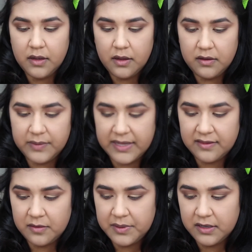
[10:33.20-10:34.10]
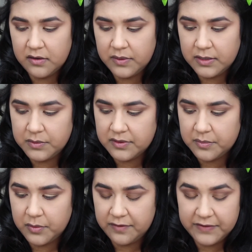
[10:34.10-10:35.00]
Alright, then I'm going to go in with the
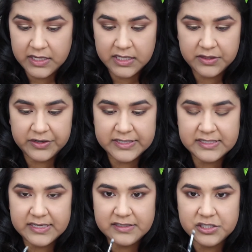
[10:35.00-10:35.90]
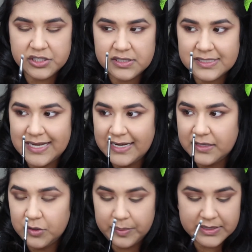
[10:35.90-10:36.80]
Morphe E36. It's just a tiny
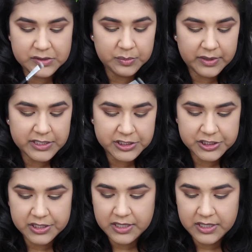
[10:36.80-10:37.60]
little pencil brush.